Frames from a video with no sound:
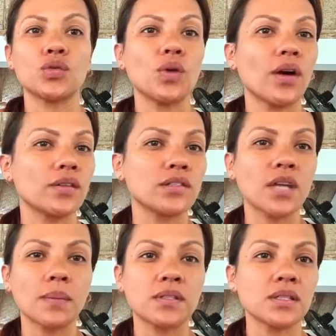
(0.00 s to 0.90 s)
to other
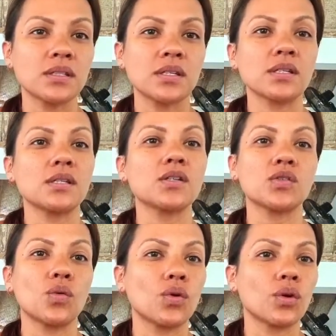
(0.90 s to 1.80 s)

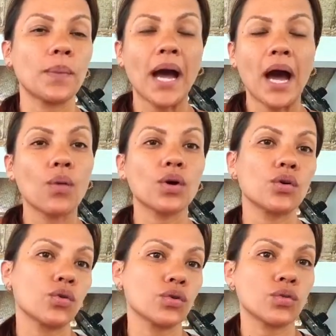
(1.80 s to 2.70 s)
substances or
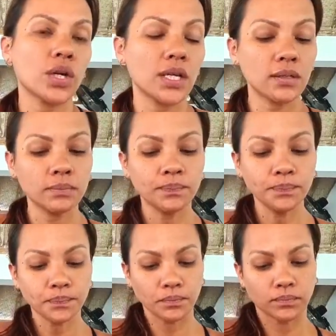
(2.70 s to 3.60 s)
power or greed.
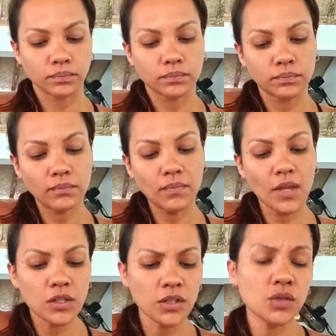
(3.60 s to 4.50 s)

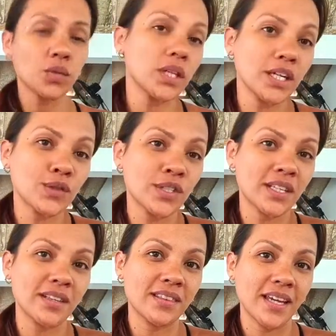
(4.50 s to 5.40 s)
So it's a really
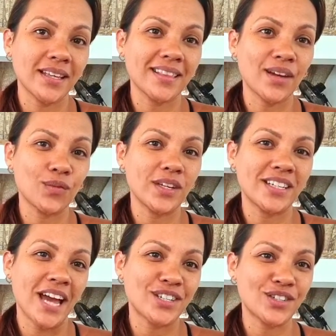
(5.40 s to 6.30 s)
interesting thing that we
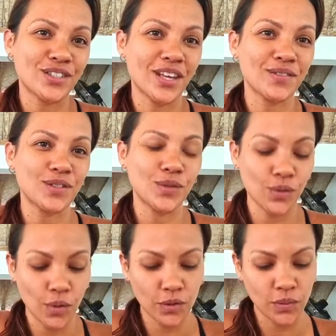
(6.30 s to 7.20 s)
attach ourselves
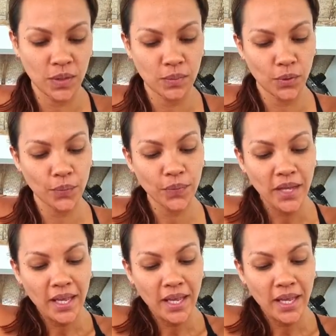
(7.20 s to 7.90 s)
to those people.